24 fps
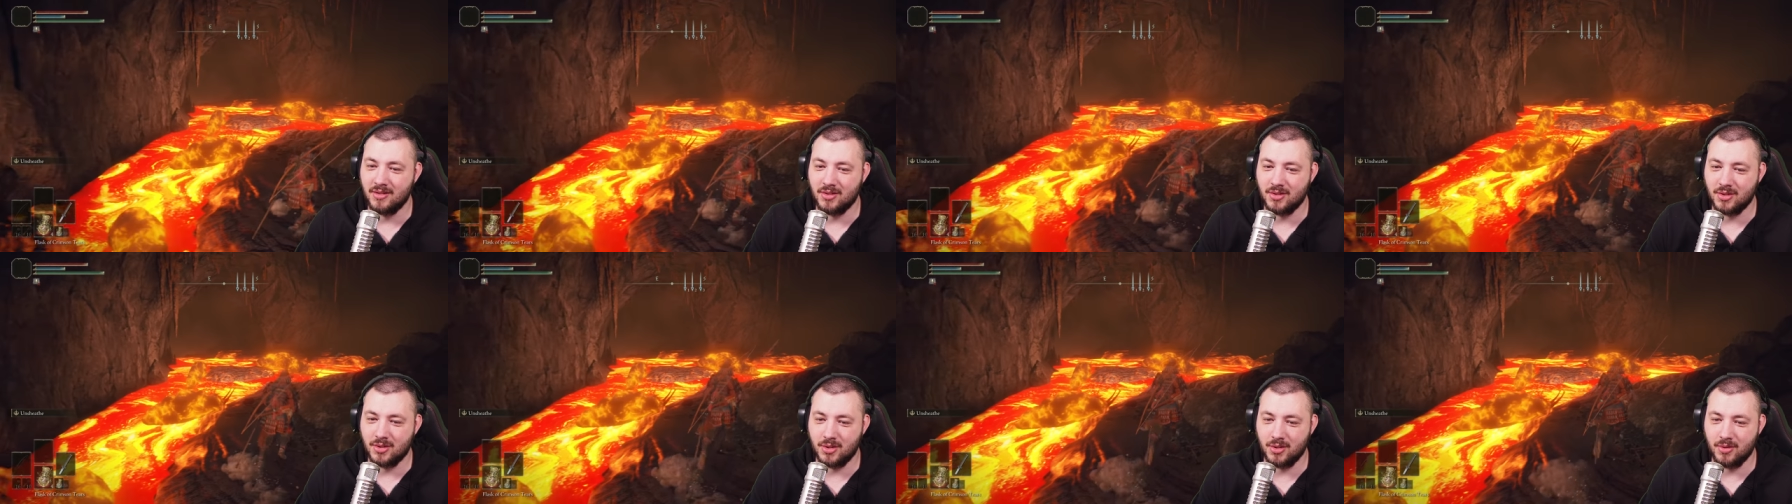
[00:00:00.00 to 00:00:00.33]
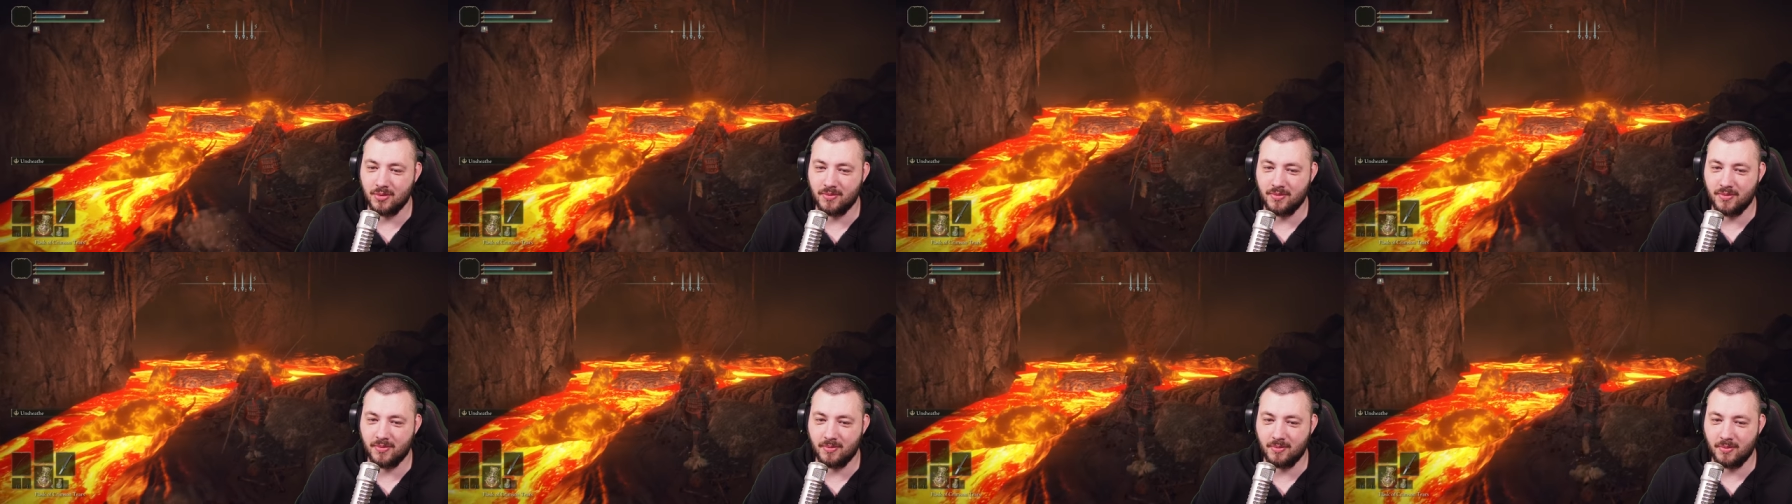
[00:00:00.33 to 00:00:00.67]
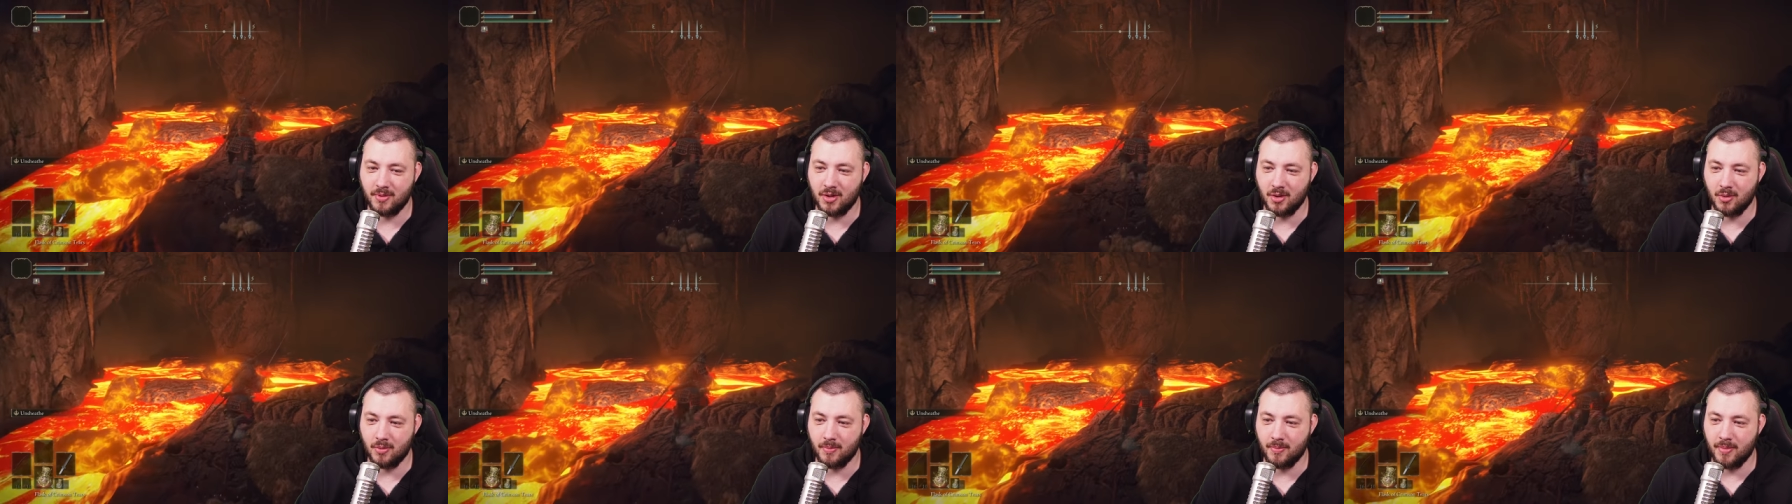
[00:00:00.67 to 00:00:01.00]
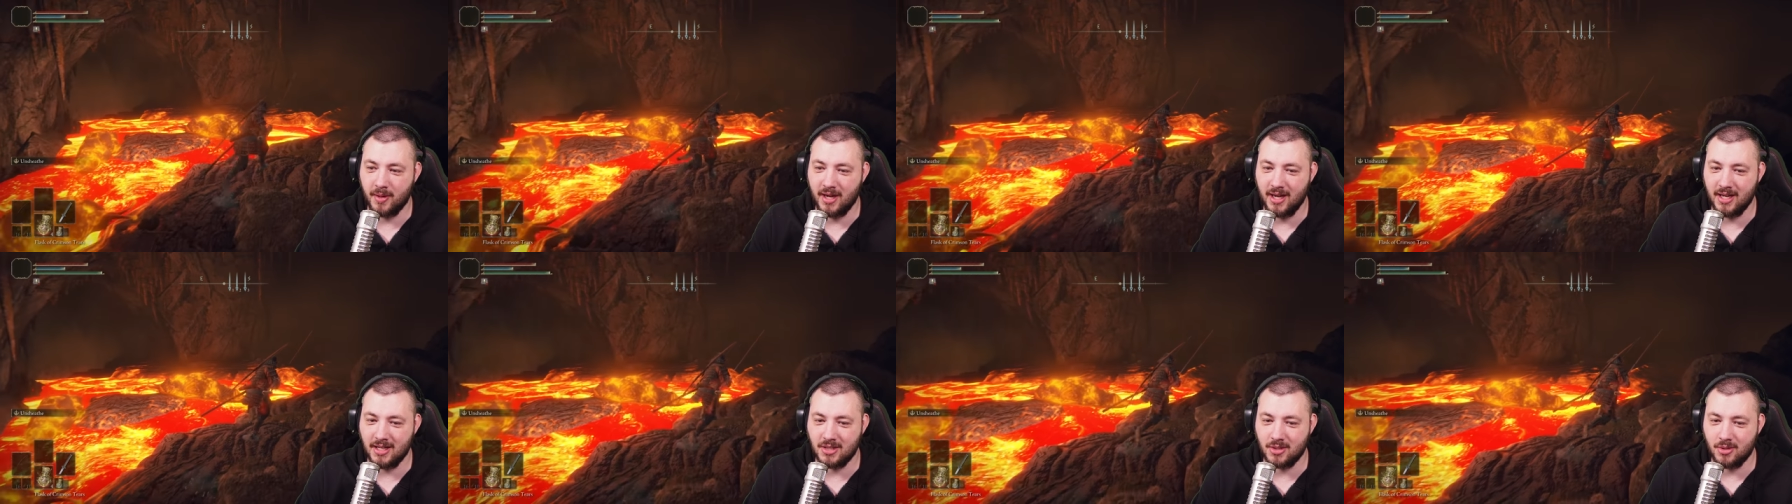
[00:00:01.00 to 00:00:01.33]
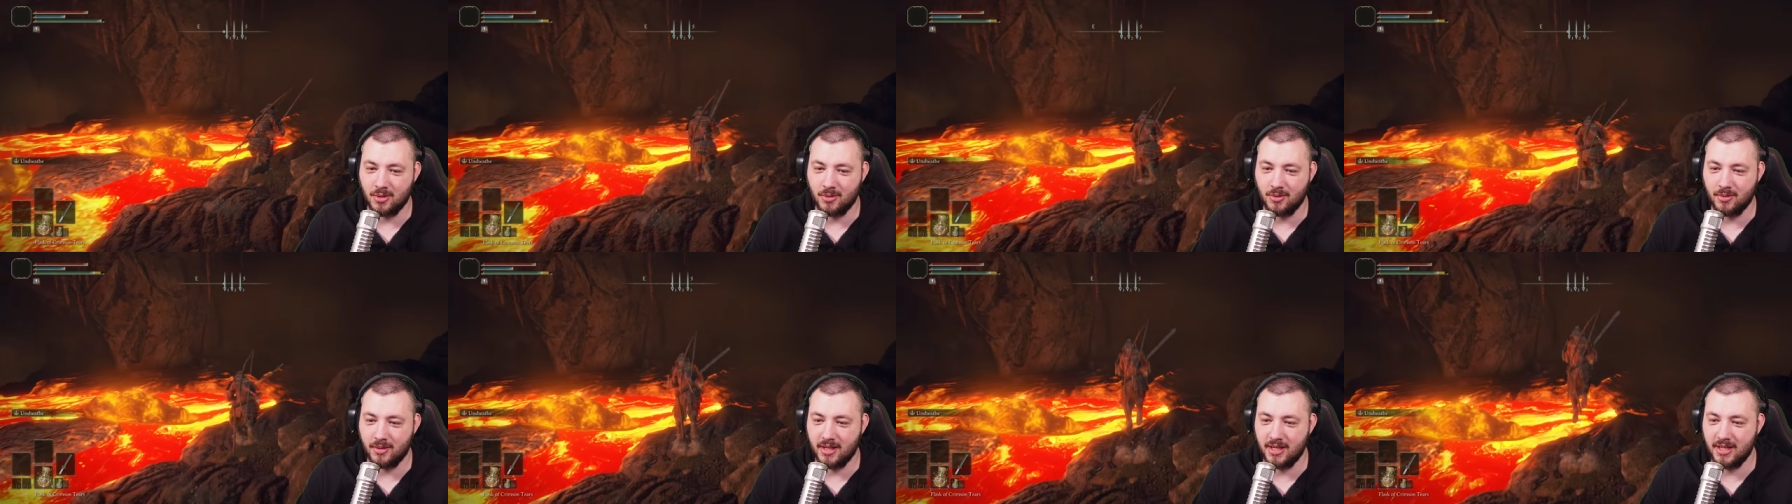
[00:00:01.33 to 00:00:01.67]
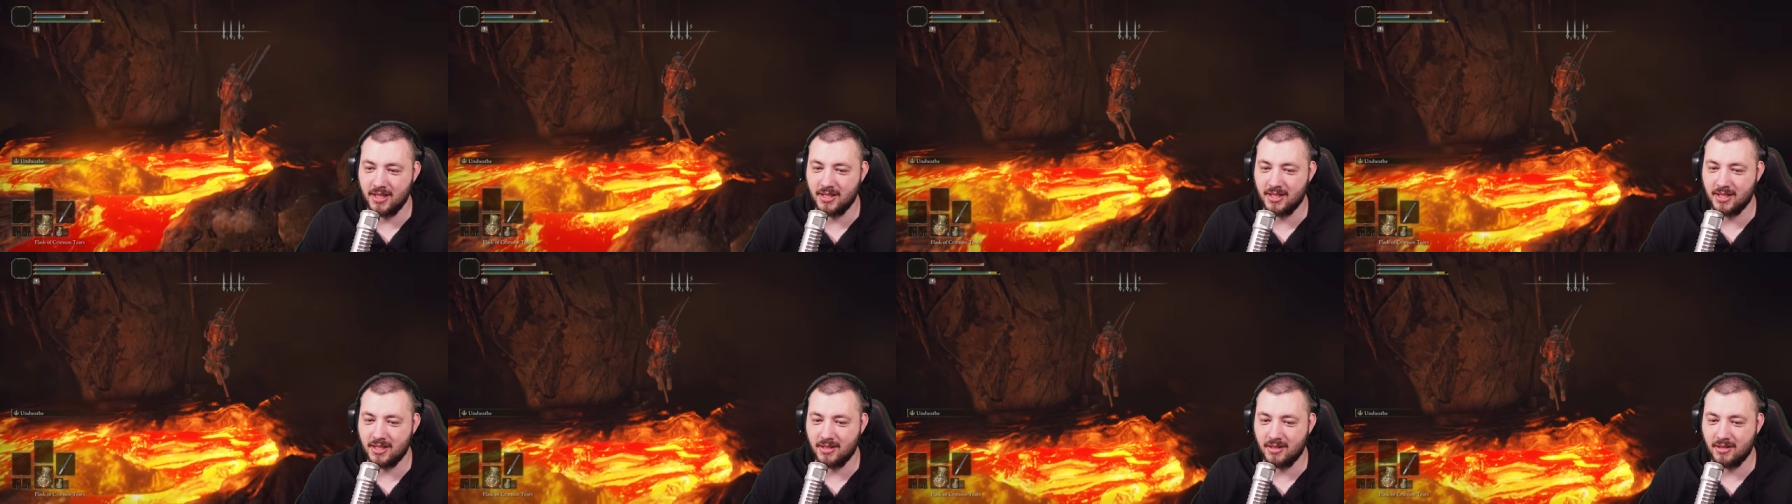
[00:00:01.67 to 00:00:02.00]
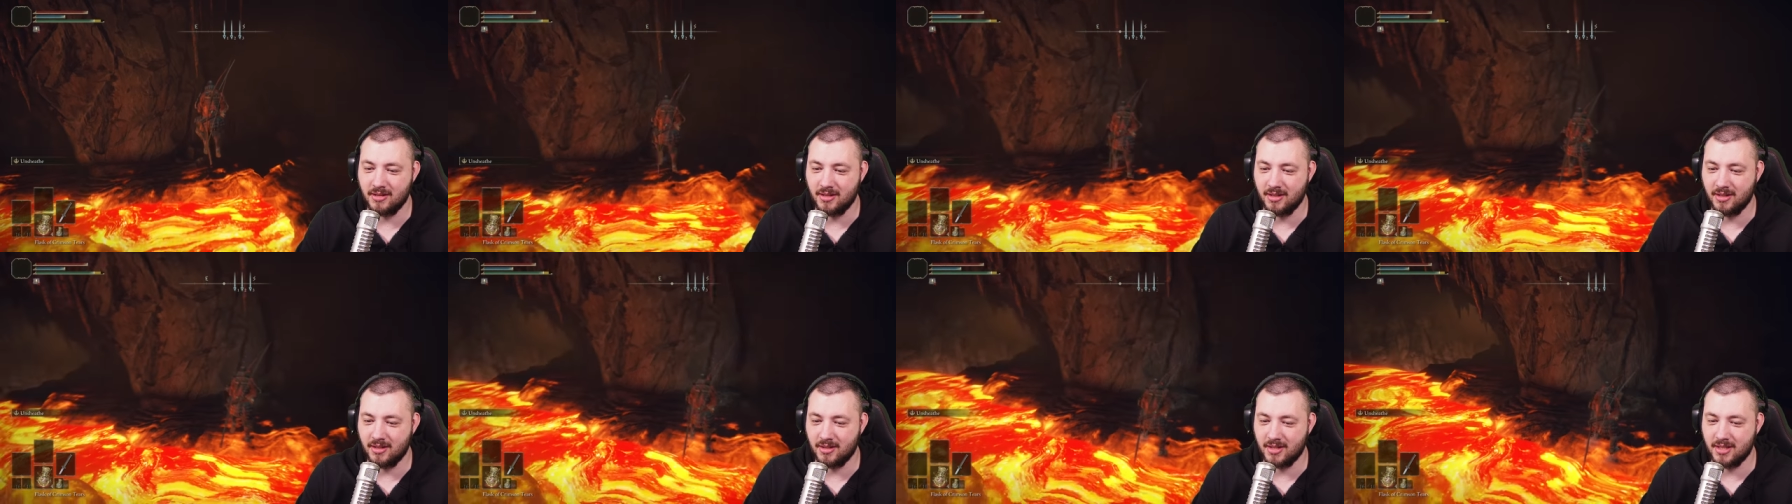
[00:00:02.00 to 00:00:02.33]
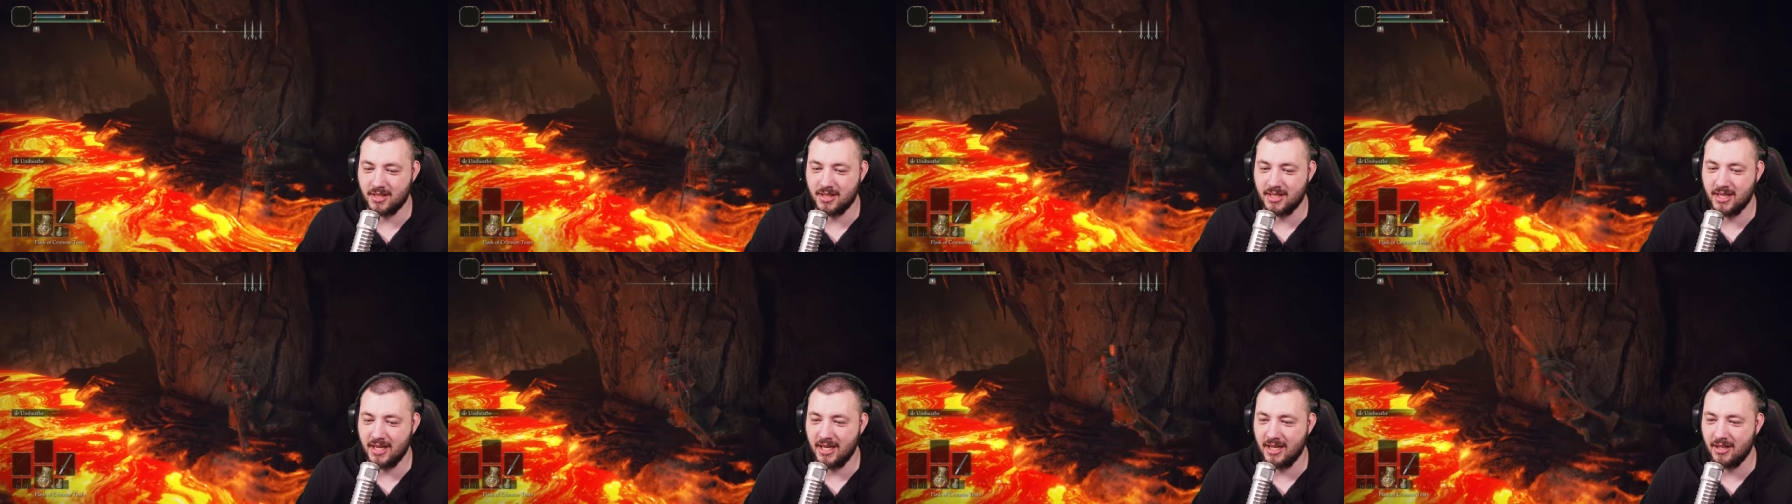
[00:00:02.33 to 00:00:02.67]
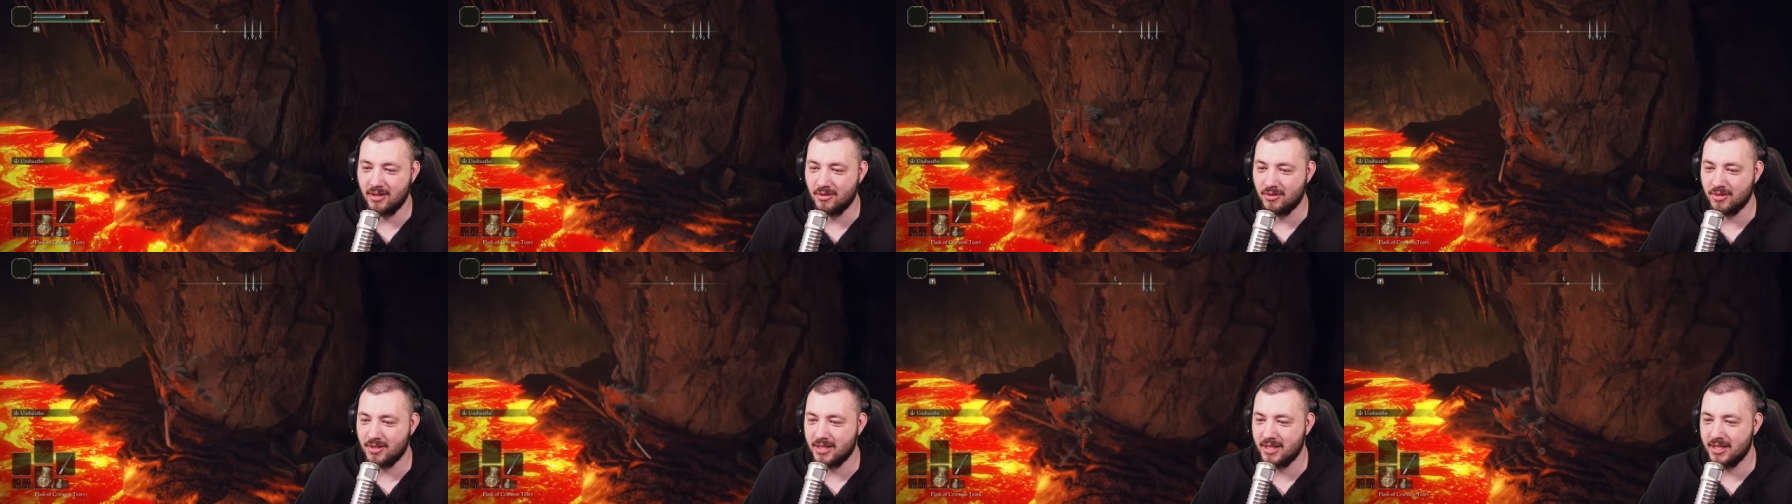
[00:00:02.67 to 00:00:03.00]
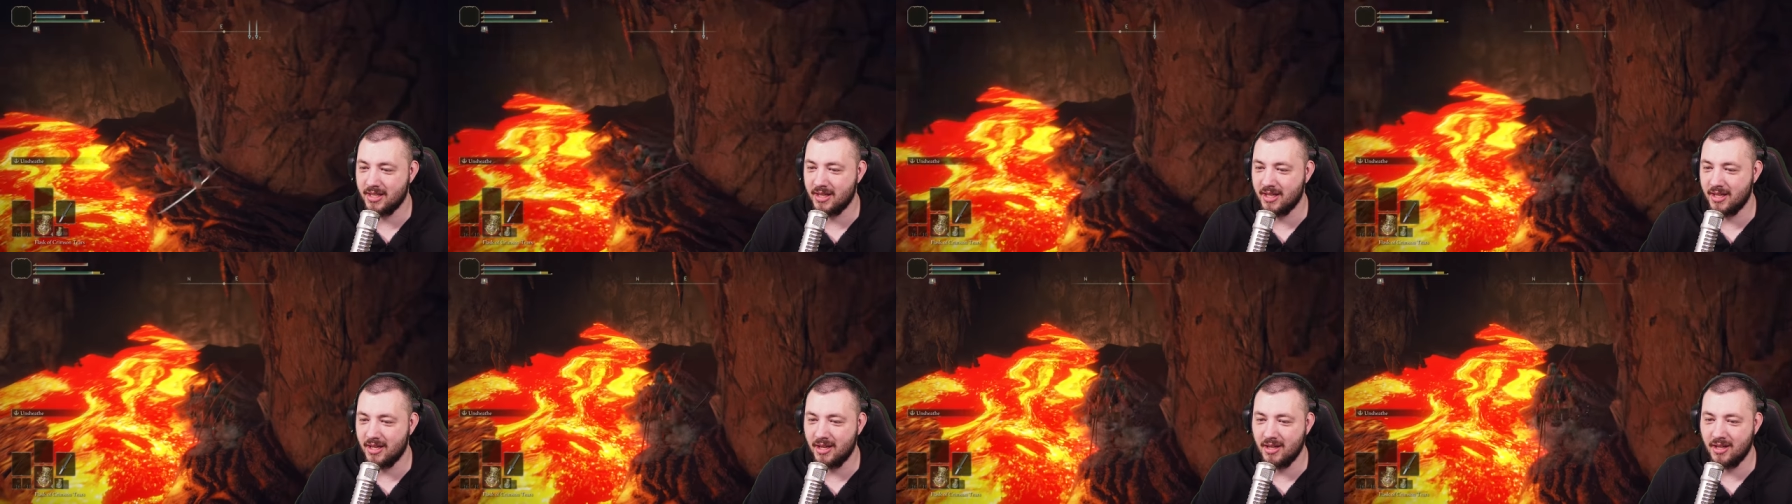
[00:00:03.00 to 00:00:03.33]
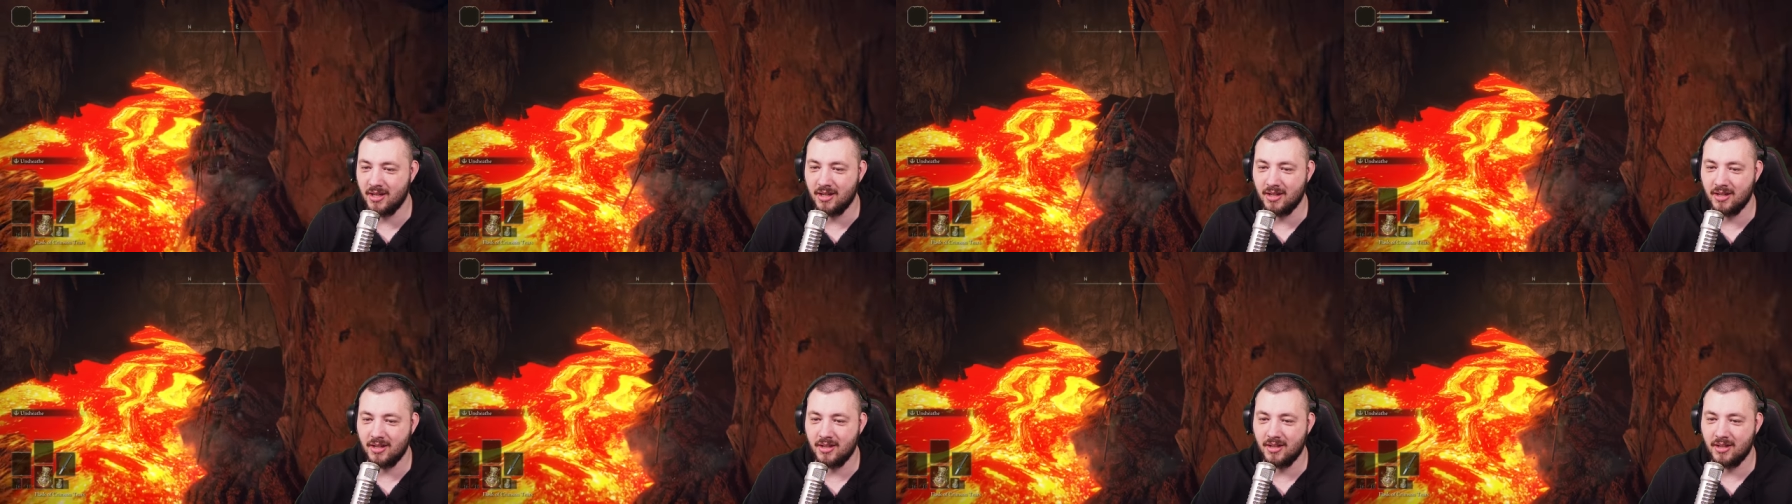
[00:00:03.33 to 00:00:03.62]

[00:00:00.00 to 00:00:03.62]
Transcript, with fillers: So you're going past all these little snails in the